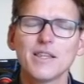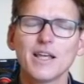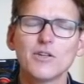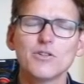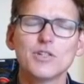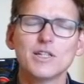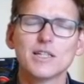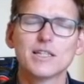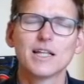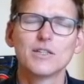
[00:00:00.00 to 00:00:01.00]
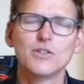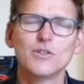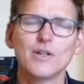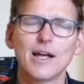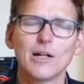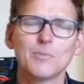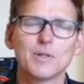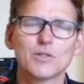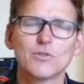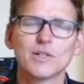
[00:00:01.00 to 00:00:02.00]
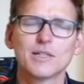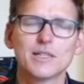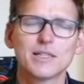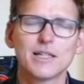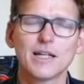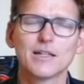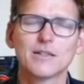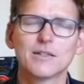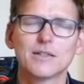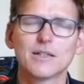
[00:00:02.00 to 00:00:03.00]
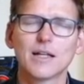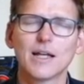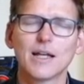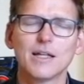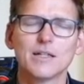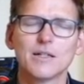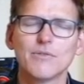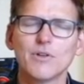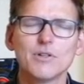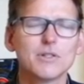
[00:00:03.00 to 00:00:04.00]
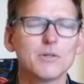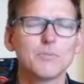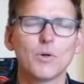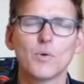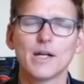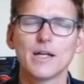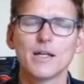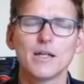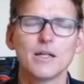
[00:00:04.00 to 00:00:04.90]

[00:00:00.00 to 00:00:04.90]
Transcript: Thank you, Jesus, that you help us to understand in a really simple way